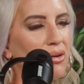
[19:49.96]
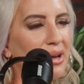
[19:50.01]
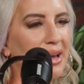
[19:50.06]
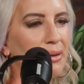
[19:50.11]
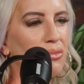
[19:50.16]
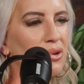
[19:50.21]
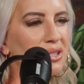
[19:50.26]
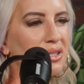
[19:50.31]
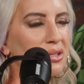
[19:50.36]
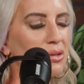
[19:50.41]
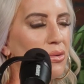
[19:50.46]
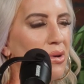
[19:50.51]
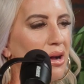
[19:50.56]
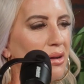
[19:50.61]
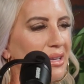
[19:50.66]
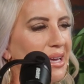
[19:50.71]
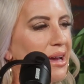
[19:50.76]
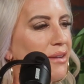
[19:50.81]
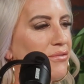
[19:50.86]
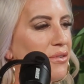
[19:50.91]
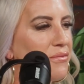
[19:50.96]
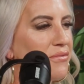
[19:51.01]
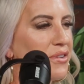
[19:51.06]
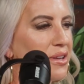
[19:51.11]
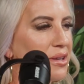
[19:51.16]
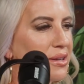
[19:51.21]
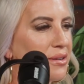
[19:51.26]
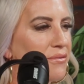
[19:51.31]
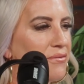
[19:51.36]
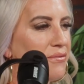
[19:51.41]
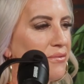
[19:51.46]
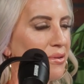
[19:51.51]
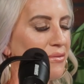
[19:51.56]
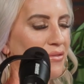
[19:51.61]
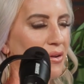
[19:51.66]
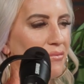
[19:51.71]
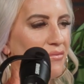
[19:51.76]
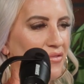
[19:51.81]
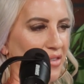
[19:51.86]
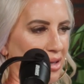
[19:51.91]
Okay, once in a while. Yeah, if I'm
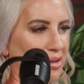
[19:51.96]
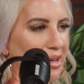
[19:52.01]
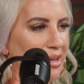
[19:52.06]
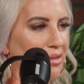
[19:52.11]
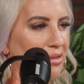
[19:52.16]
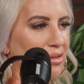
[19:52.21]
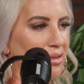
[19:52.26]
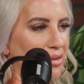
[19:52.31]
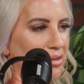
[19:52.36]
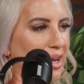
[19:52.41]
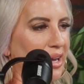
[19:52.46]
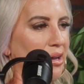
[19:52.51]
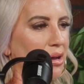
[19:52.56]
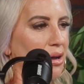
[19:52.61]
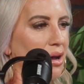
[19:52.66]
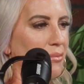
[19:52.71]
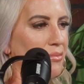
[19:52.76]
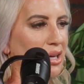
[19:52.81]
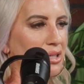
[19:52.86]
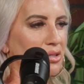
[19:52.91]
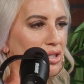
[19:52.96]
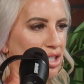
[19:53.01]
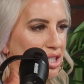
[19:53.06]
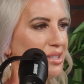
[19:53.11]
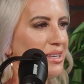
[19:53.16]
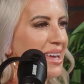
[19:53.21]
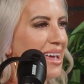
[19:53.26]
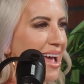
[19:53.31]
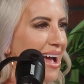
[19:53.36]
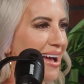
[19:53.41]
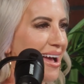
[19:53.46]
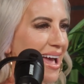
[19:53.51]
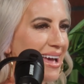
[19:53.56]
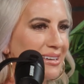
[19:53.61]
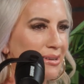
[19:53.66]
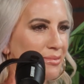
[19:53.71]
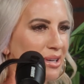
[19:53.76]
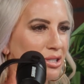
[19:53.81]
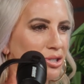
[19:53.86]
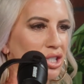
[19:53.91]
feeling like I'm not,
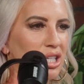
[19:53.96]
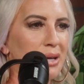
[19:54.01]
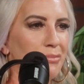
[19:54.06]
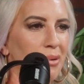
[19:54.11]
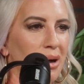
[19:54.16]
and I'm not cheap.